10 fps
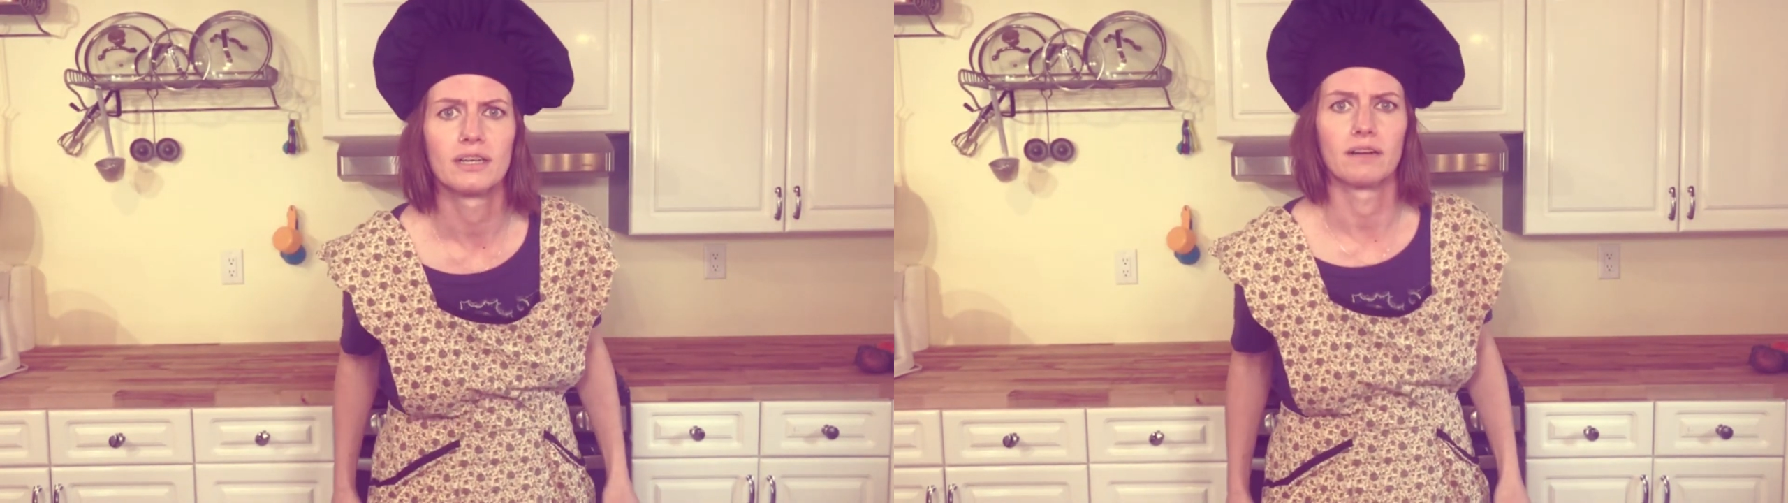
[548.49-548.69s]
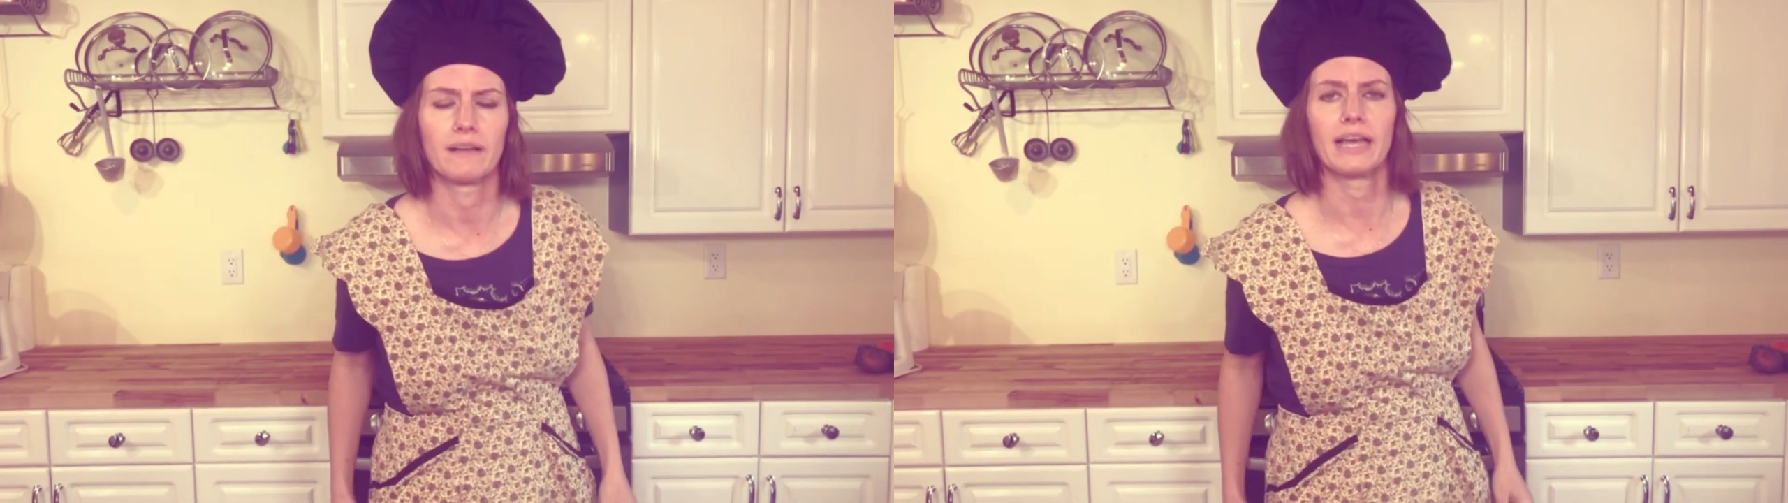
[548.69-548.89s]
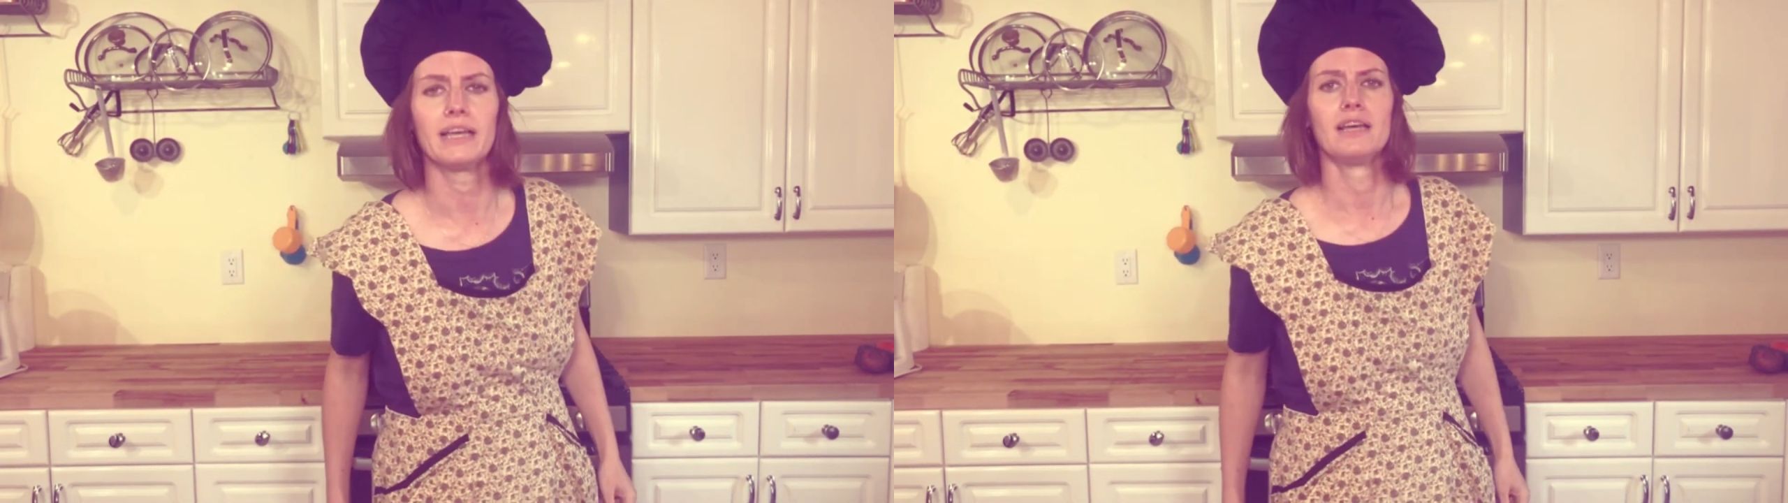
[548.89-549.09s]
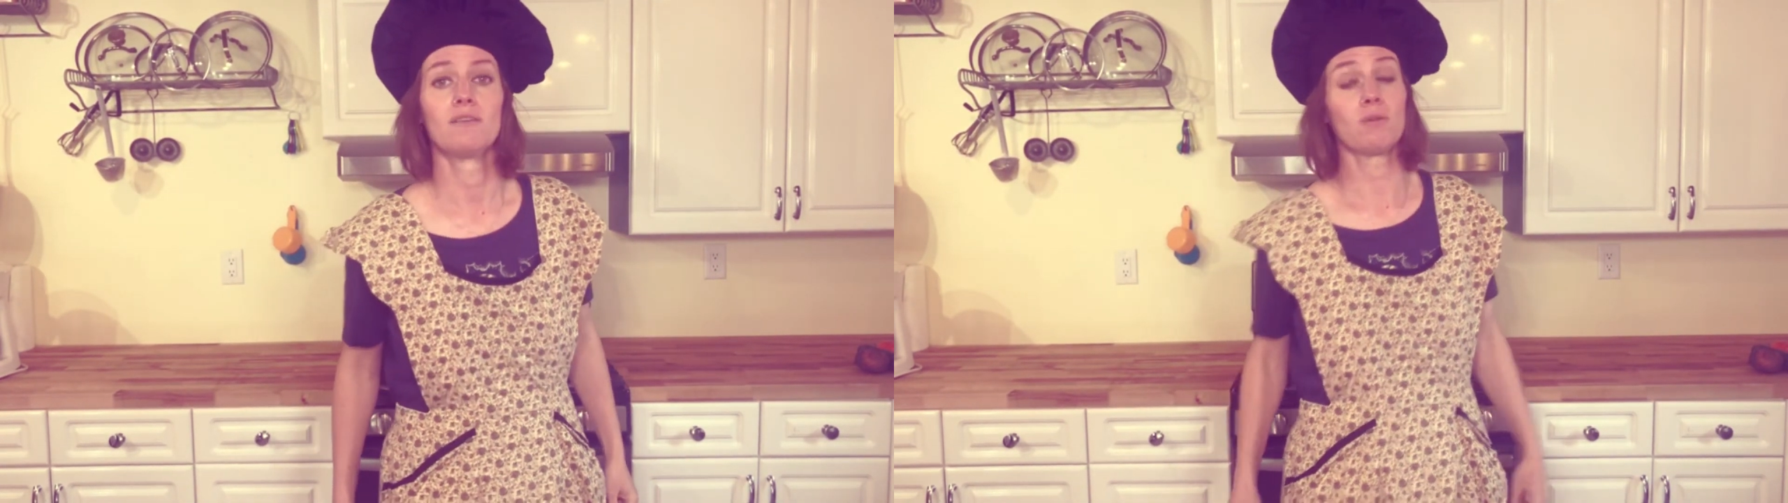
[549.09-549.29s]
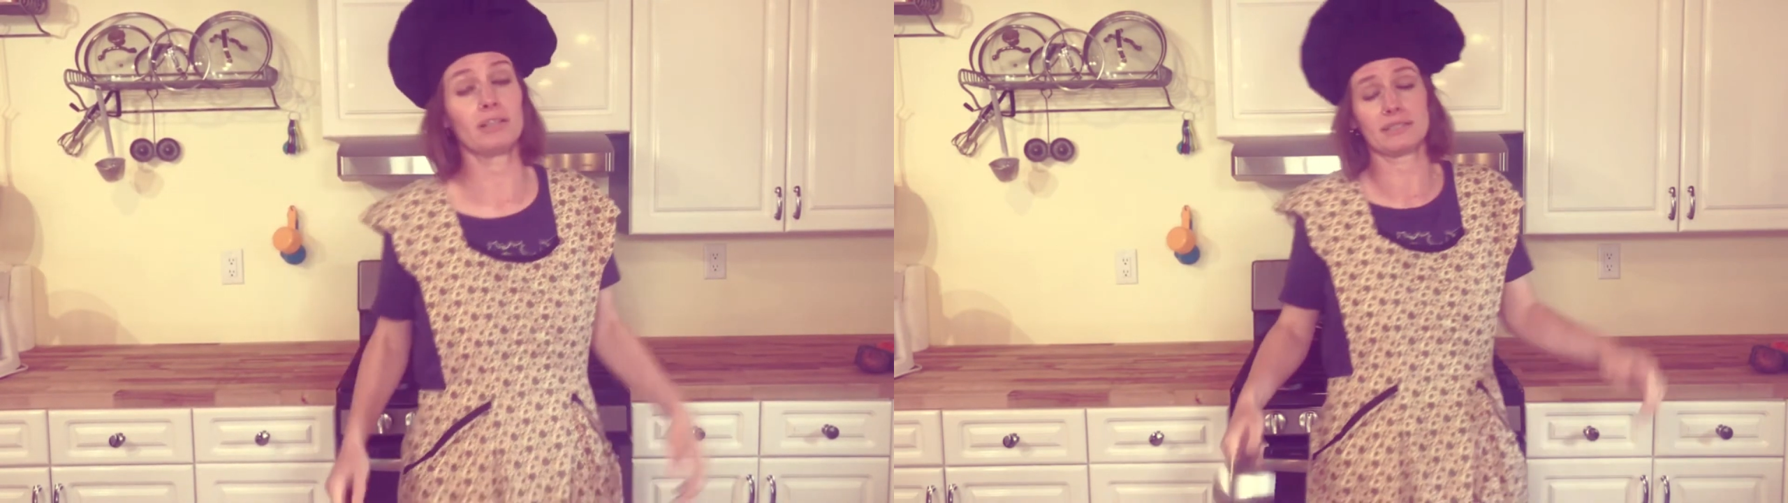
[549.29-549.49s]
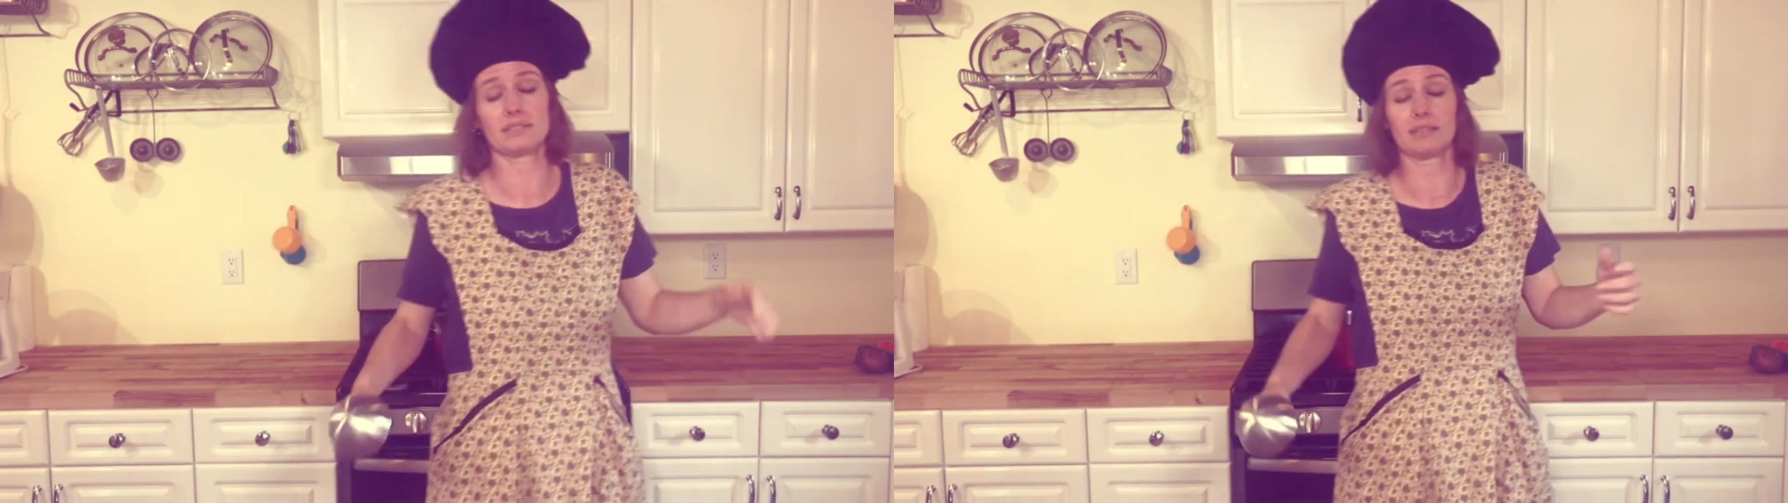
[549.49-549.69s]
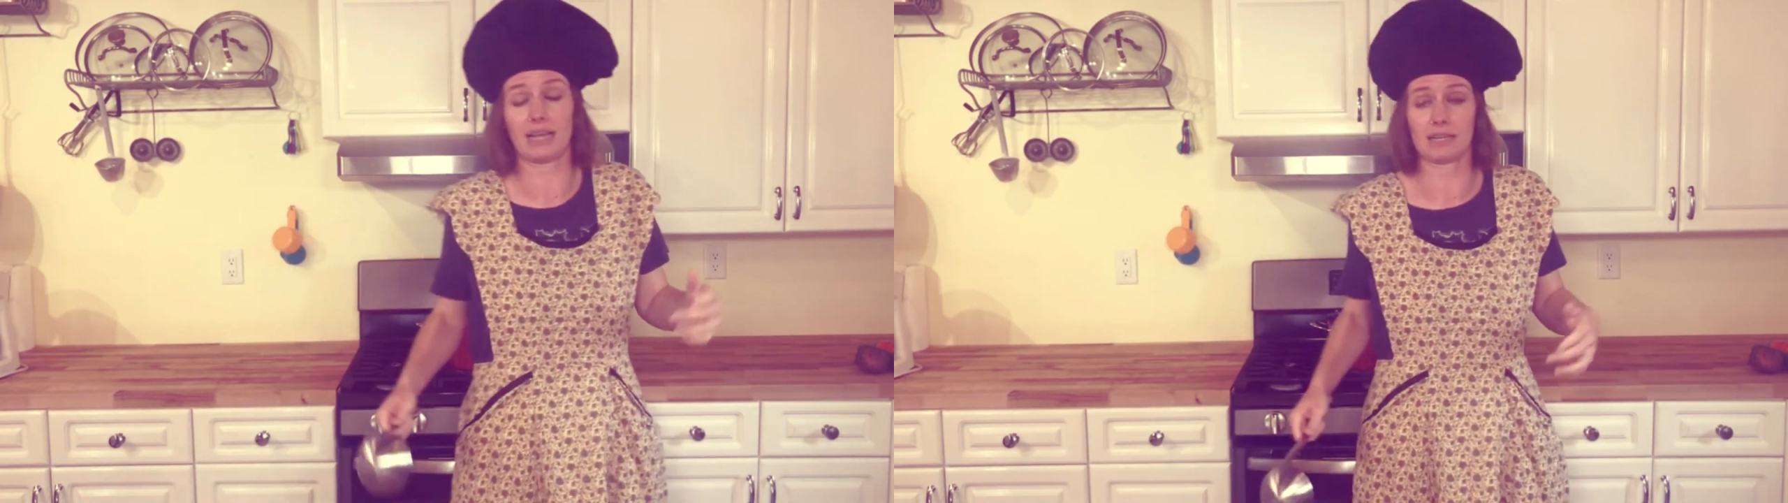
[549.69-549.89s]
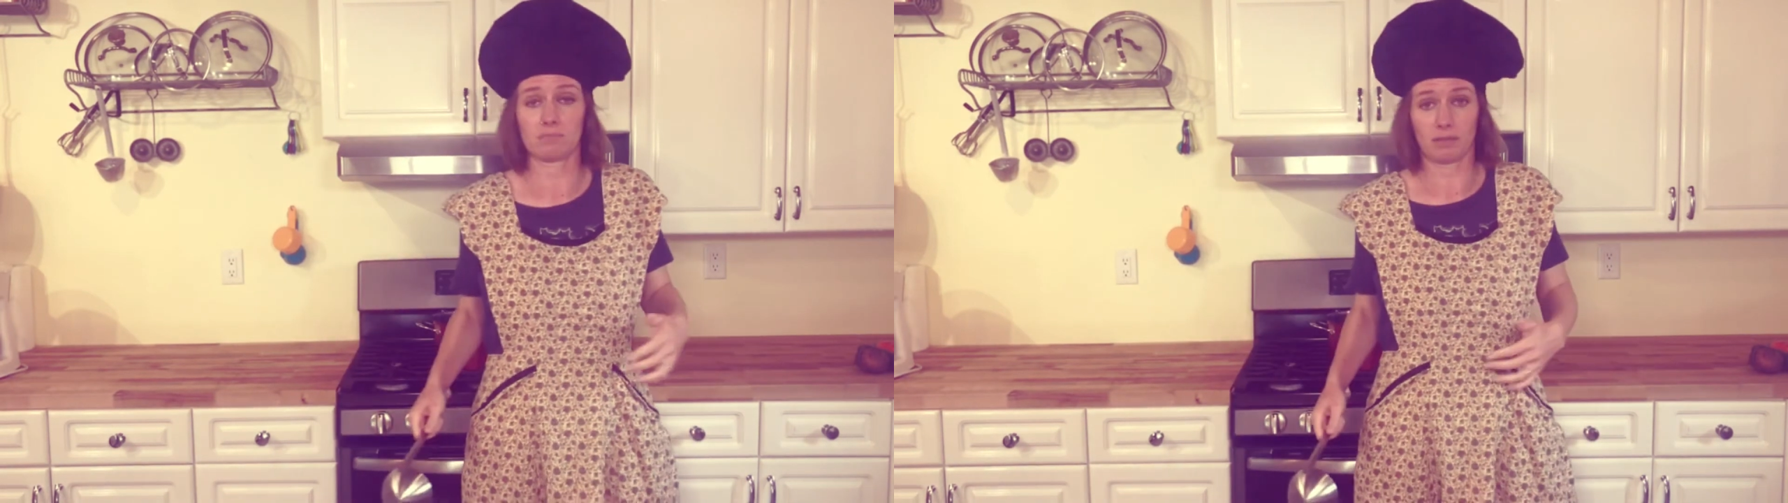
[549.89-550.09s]
Okay? Well, it still
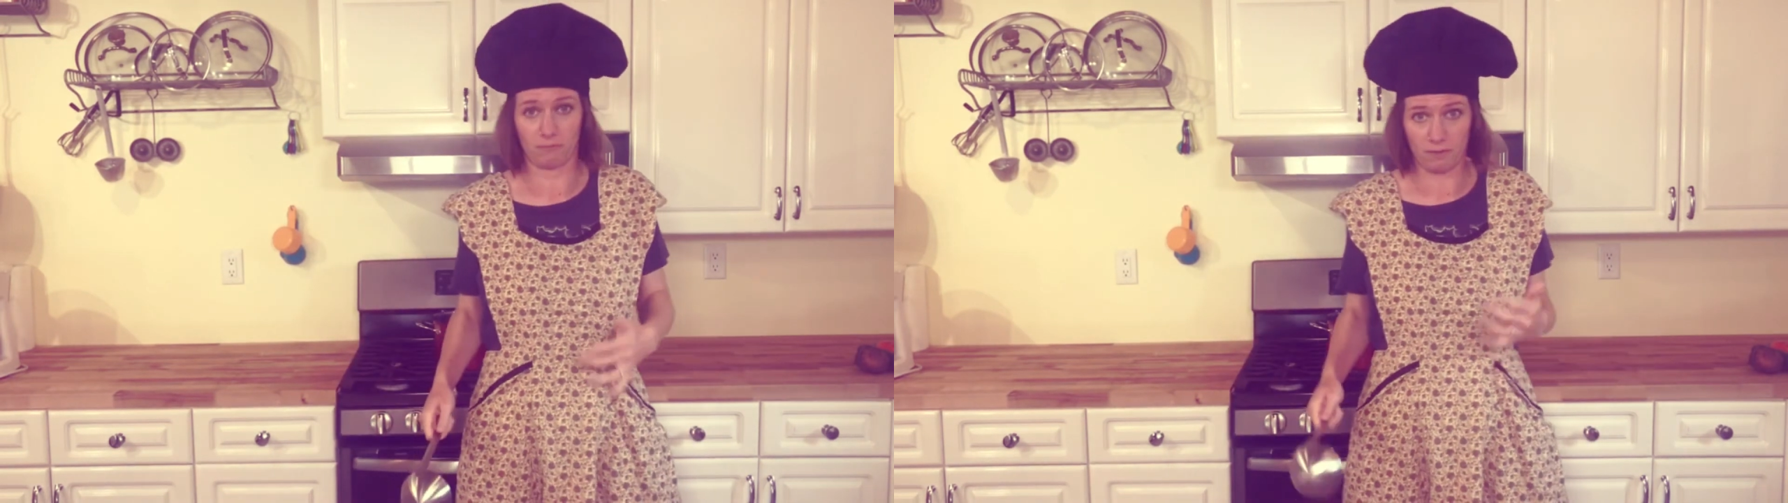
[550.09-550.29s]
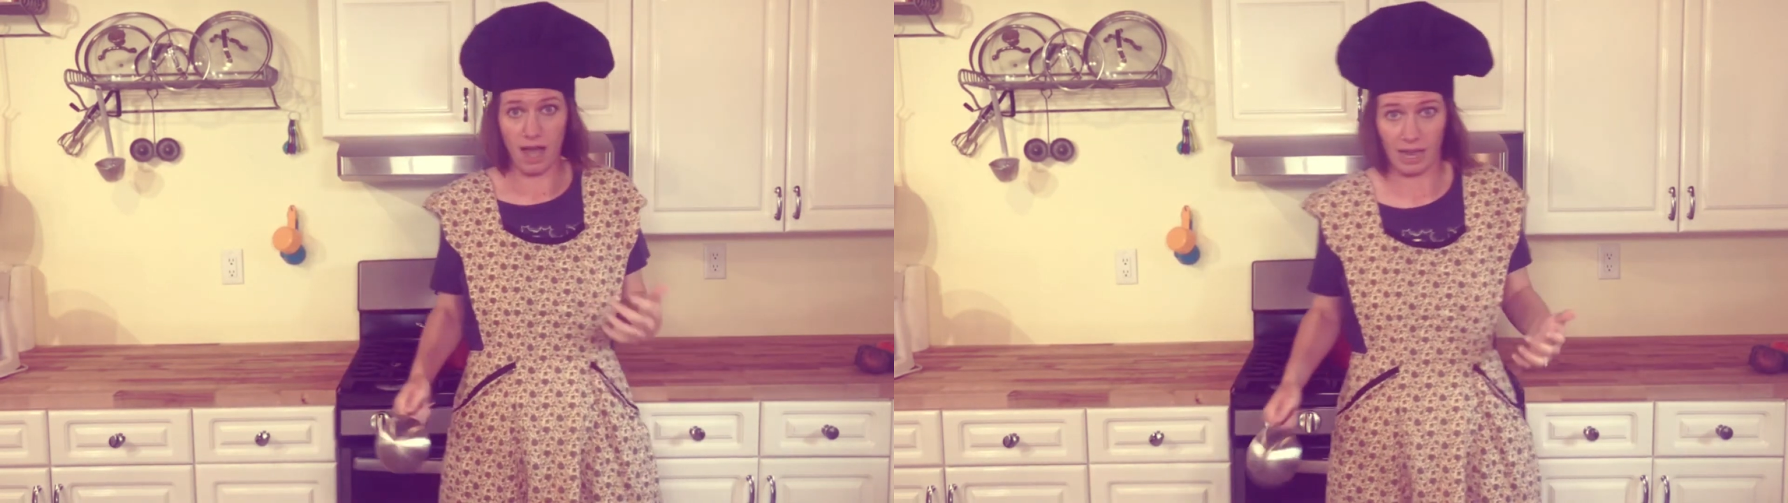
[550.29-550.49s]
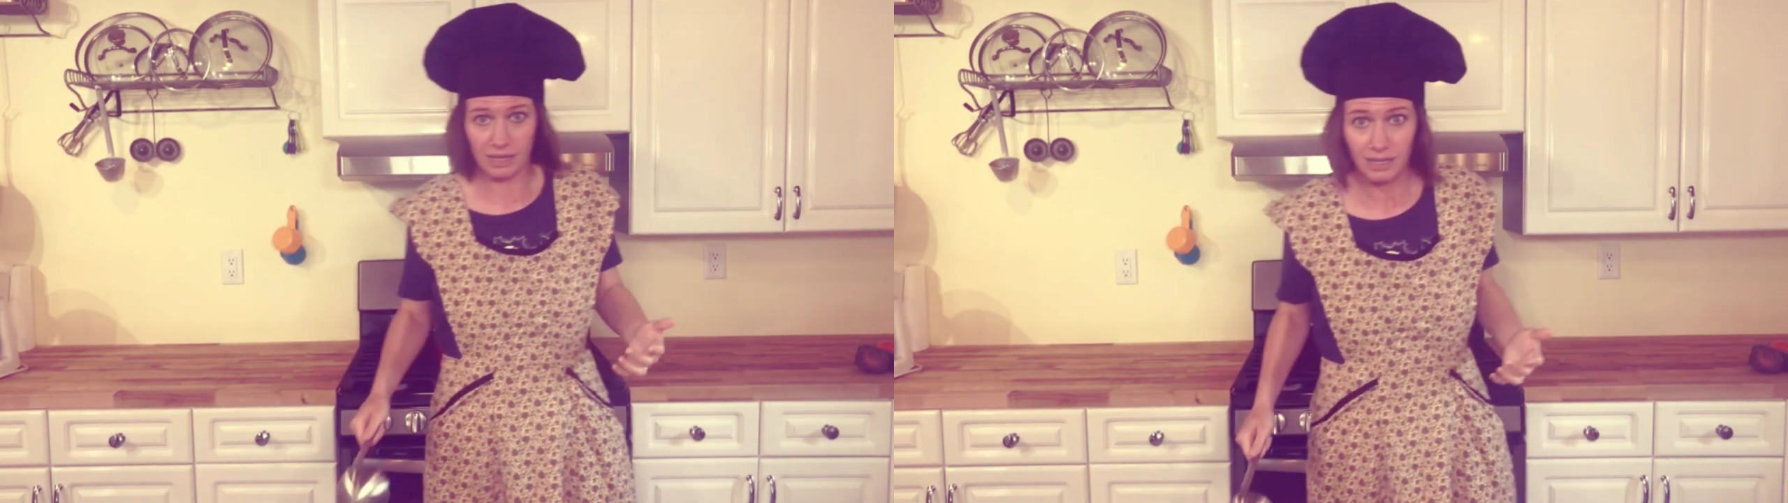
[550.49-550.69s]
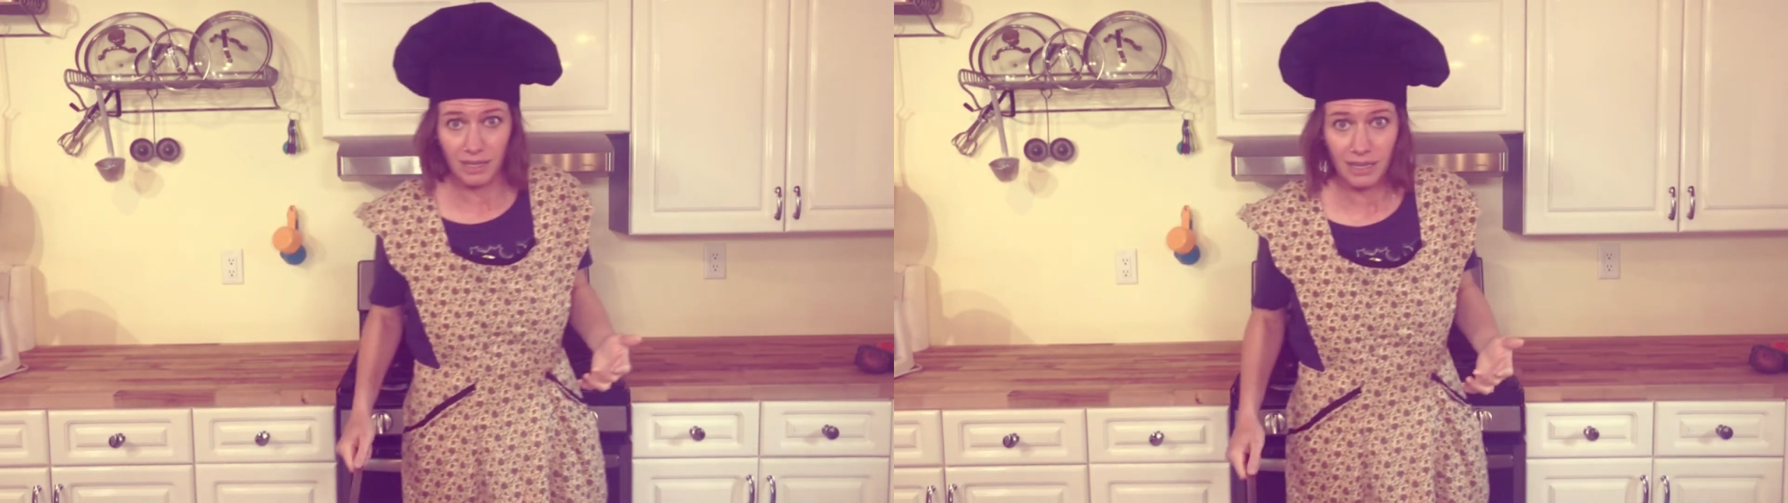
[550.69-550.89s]
had to be fought.